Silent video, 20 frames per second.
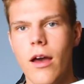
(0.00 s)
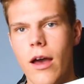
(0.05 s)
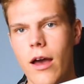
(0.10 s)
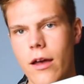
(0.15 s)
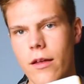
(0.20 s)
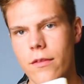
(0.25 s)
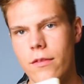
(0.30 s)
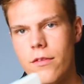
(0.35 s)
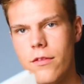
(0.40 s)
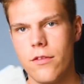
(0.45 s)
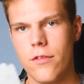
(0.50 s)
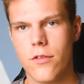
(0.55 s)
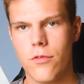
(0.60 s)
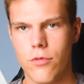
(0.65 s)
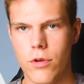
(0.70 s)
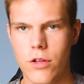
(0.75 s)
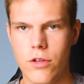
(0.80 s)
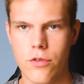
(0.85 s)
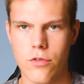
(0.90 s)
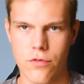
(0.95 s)
and this is
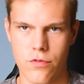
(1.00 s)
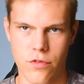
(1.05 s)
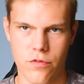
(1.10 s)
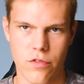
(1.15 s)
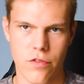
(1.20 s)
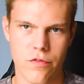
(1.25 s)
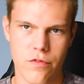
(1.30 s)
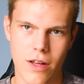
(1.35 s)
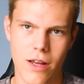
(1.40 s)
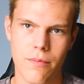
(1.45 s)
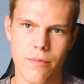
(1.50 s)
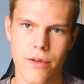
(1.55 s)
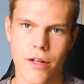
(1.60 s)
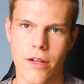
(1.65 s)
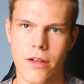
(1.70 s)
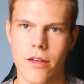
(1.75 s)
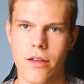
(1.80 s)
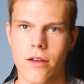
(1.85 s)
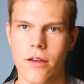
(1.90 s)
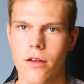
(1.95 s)
really useful for flight
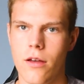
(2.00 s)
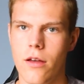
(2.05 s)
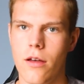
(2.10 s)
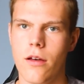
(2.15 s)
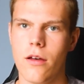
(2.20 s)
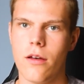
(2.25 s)
planning